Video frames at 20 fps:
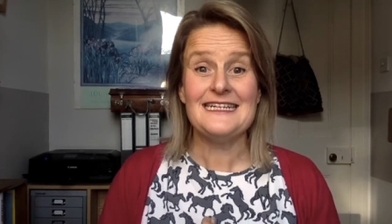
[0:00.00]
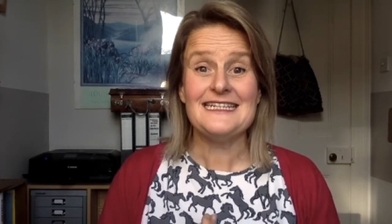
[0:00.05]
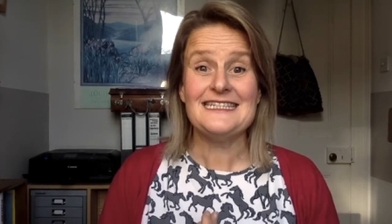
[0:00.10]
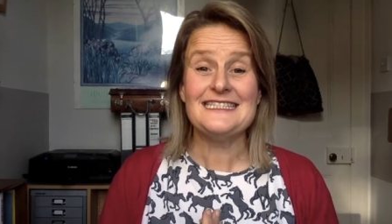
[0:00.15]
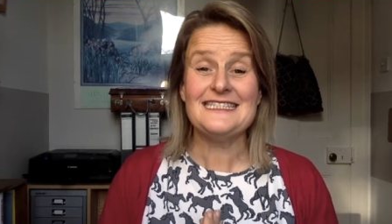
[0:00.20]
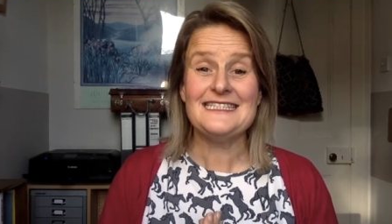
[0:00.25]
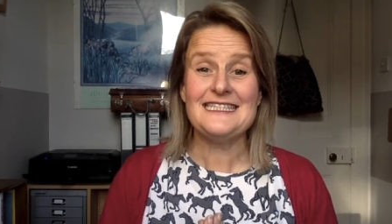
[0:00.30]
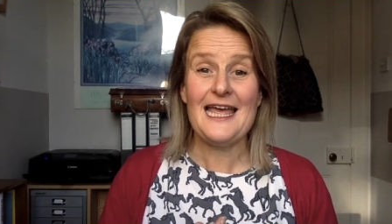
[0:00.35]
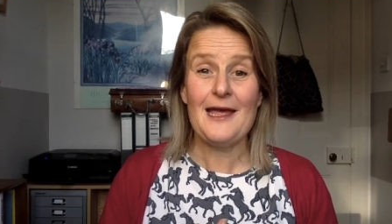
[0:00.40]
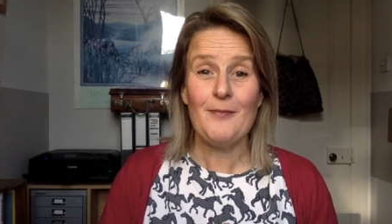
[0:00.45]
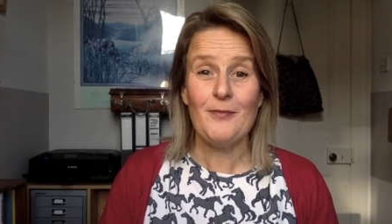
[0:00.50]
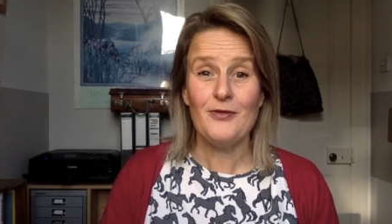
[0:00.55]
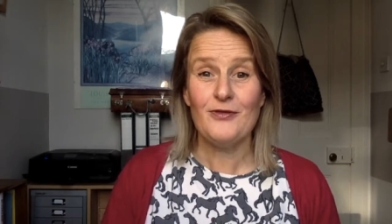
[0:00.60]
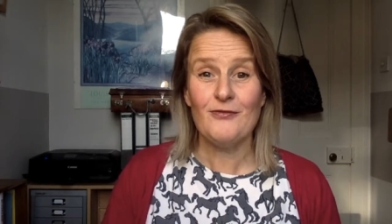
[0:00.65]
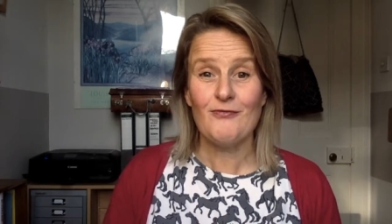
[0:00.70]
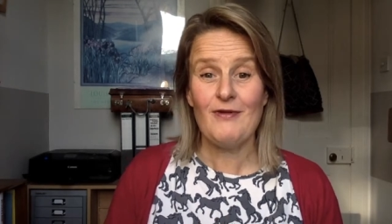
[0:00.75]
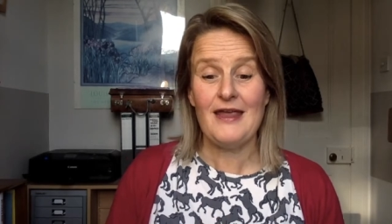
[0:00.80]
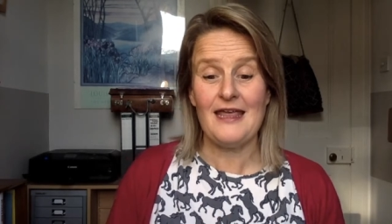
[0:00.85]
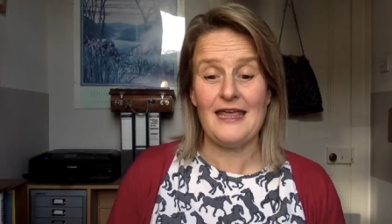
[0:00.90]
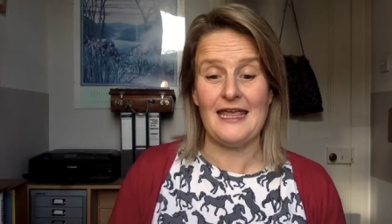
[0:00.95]
Step
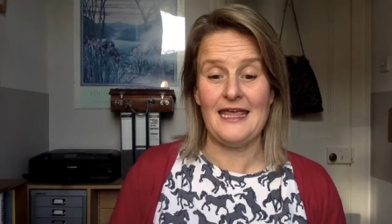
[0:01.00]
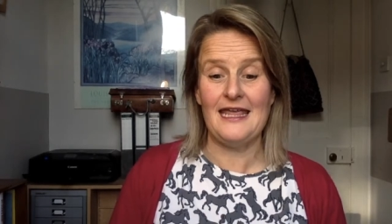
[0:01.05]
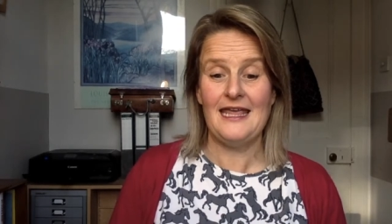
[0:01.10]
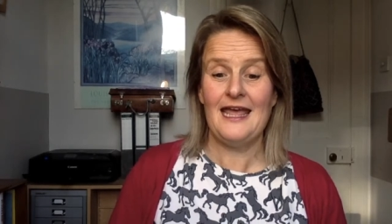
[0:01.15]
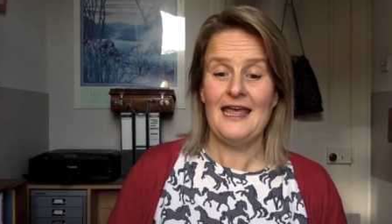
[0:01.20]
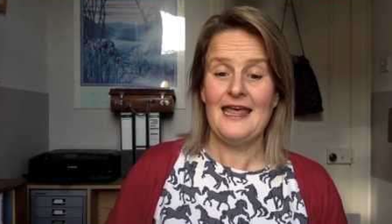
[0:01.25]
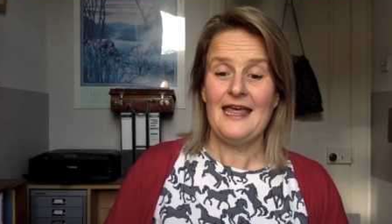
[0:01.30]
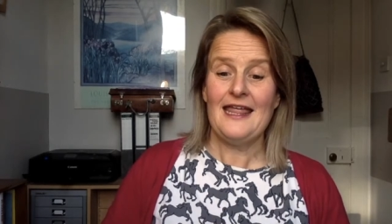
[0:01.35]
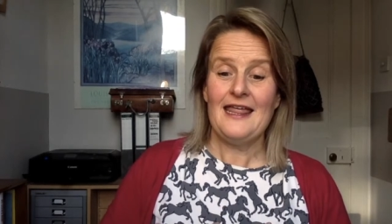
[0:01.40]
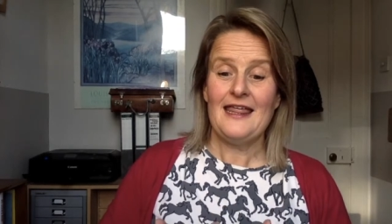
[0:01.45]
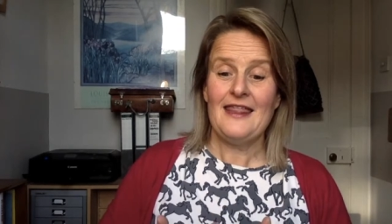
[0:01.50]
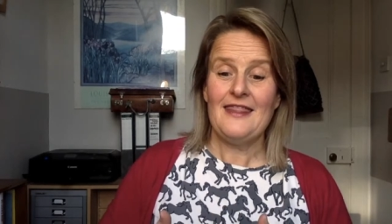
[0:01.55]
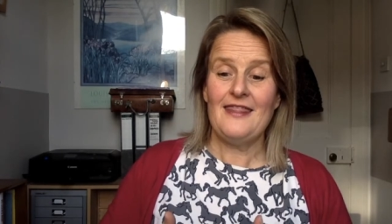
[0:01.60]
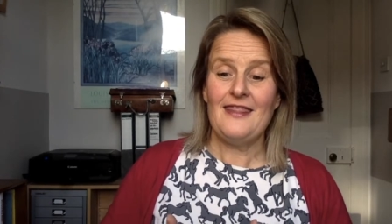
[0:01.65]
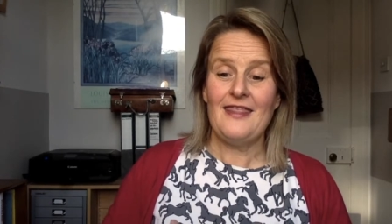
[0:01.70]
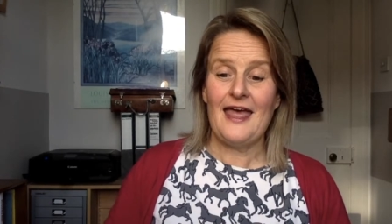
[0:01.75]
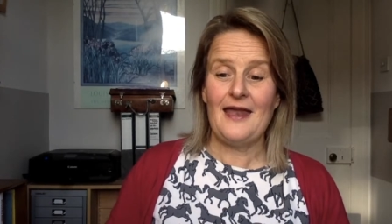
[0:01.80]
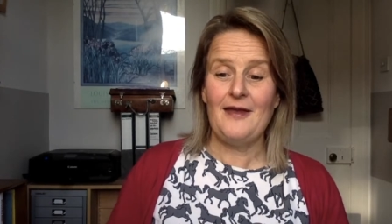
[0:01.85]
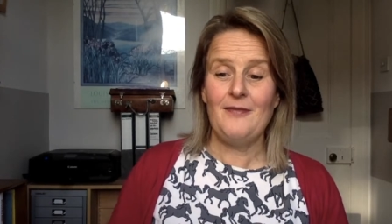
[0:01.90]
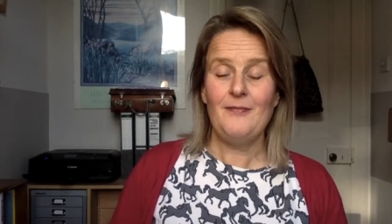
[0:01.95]
three
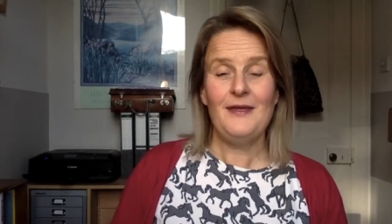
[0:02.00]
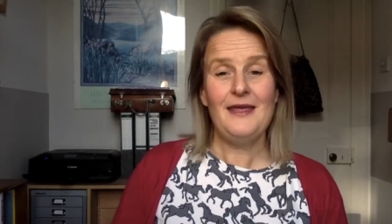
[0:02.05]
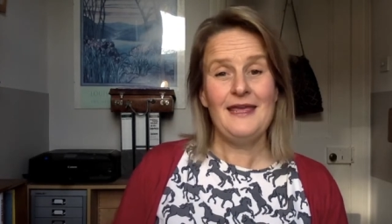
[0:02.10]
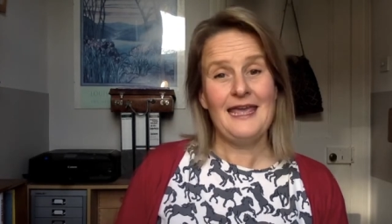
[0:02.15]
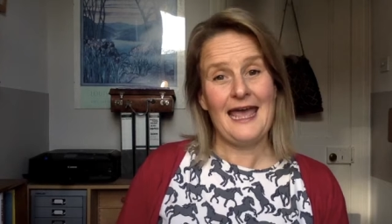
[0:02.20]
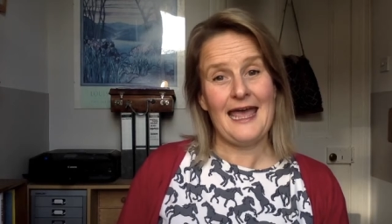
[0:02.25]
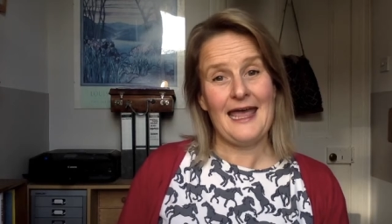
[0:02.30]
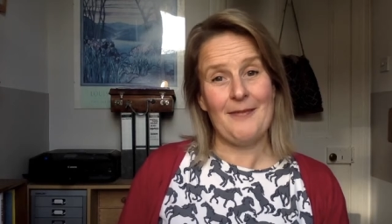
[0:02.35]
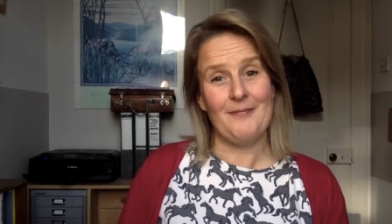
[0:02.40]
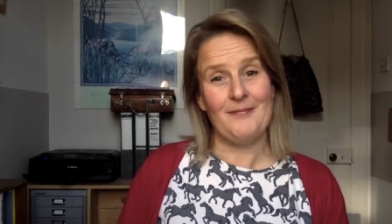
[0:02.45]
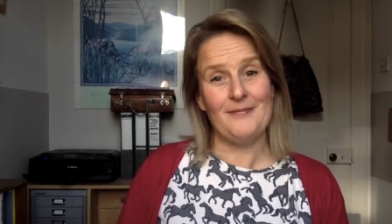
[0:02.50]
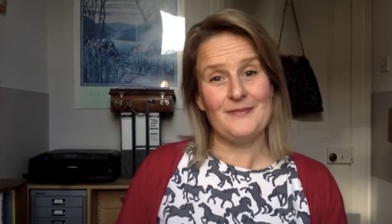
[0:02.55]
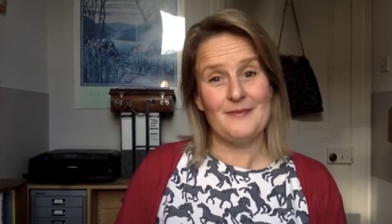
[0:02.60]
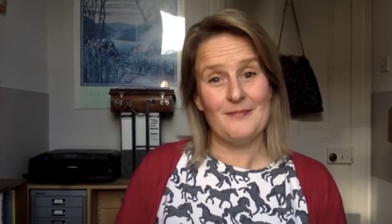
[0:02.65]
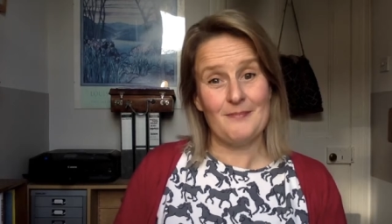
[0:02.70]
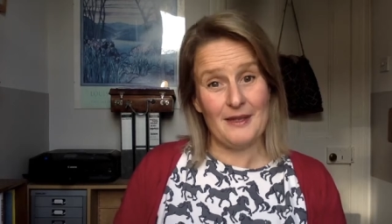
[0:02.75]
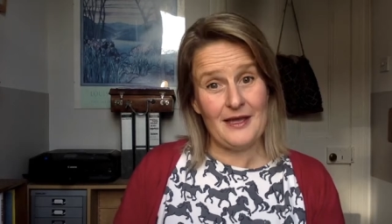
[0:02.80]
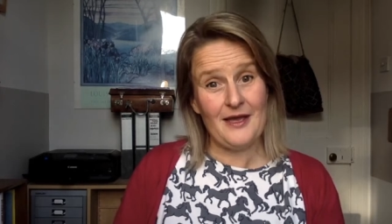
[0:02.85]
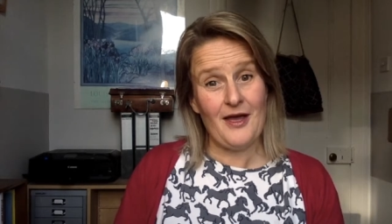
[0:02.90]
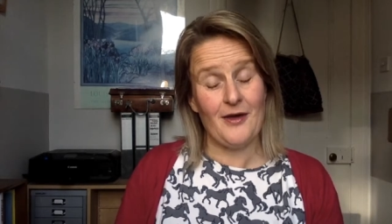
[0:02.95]
then become,
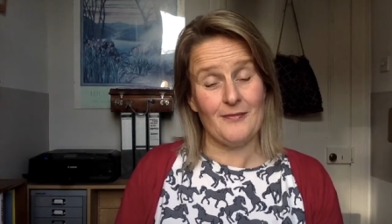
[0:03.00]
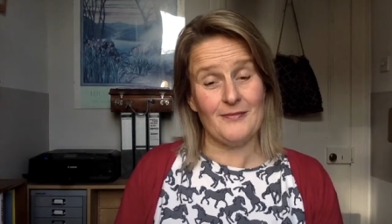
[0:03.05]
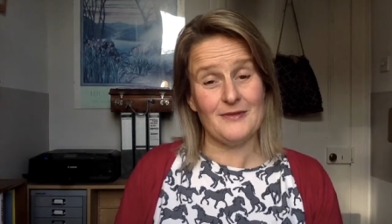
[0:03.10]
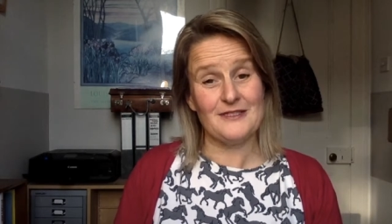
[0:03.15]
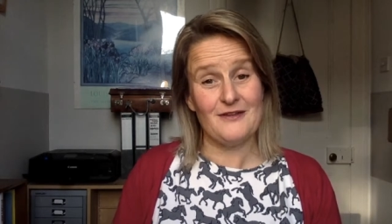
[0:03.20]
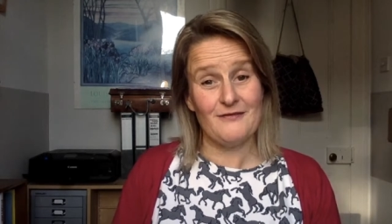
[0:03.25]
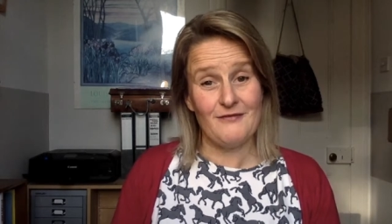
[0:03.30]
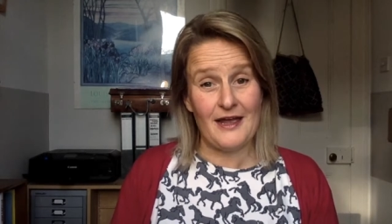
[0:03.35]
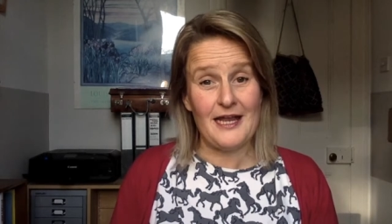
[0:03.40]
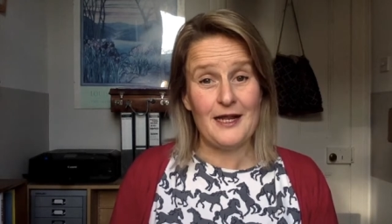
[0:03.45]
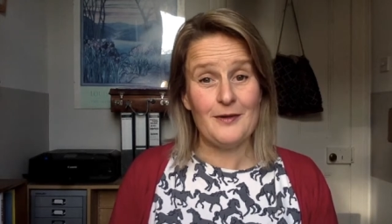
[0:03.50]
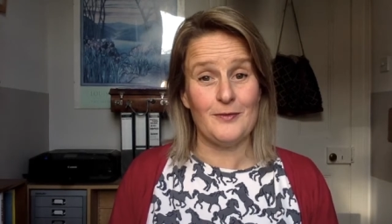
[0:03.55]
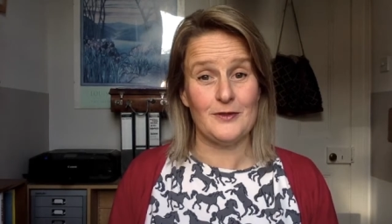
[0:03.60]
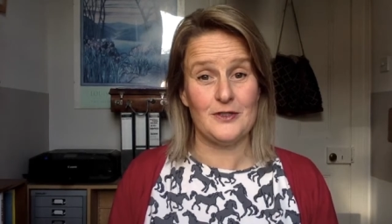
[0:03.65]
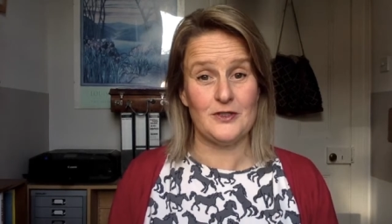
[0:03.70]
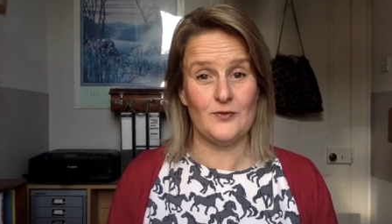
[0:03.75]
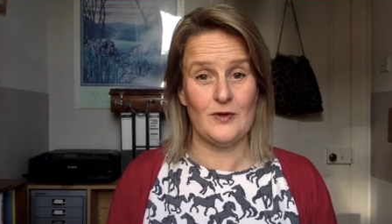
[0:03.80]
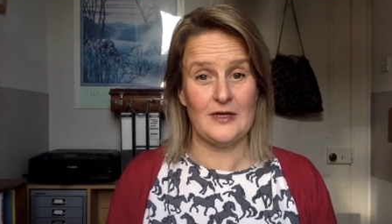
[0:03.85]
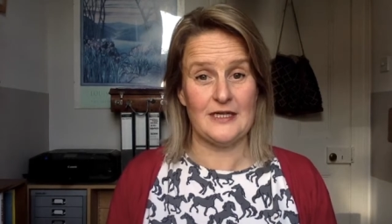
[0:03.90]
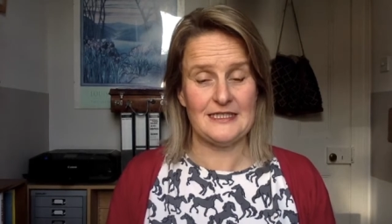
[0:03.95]
becomes available
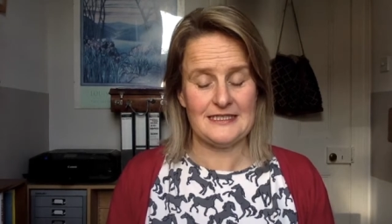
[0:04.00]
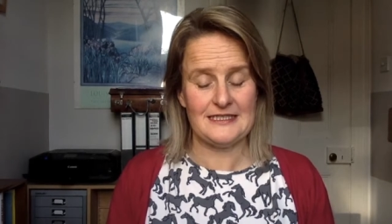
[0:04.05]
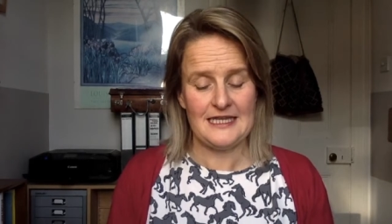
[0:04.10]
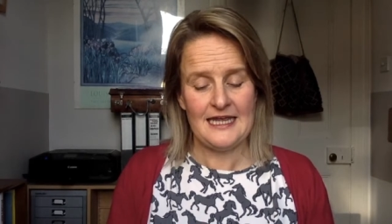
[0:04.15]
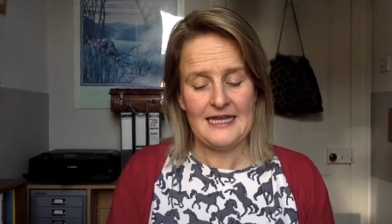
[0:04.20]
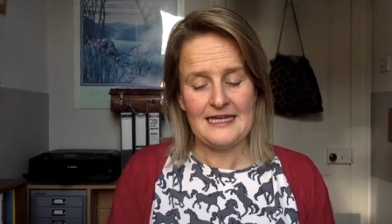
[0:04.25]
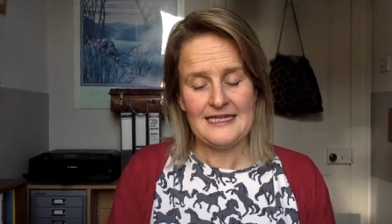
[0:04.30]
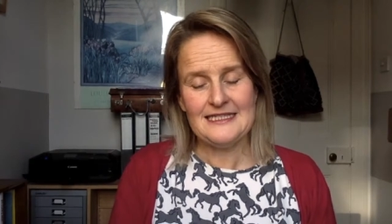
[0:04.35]
to us,